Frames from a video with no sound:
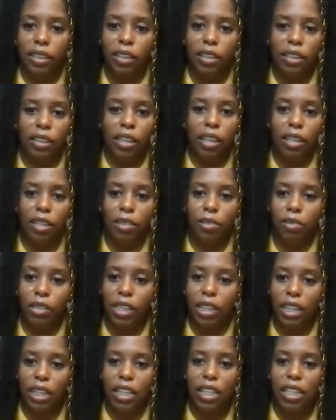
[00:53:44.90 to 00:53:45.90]
On the
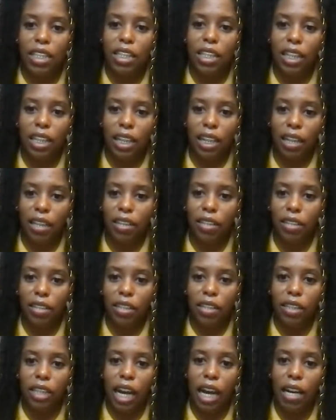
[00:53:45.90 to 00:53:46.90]
weekends, get out.
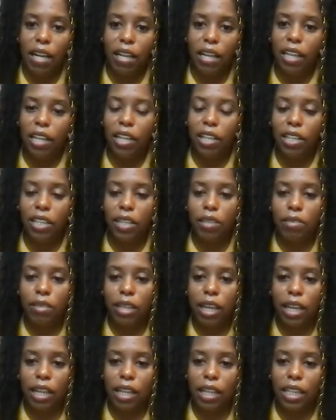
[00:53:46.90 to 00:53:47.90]
Higher energy. What
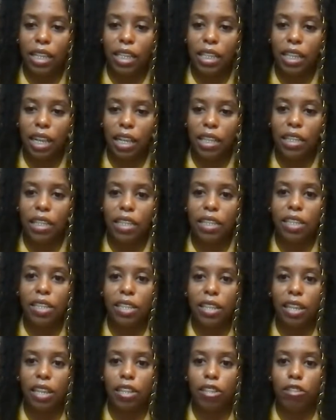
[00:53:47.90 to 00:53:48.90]
kind of detoxing did
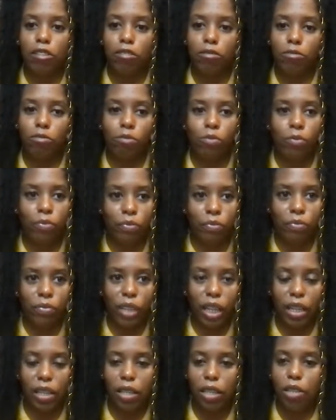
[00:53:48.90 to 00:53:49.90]
y'all do?
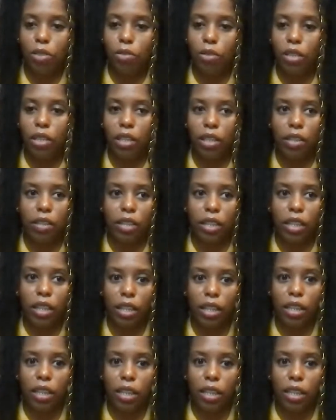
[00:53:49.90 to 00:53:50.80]
I still want to know that.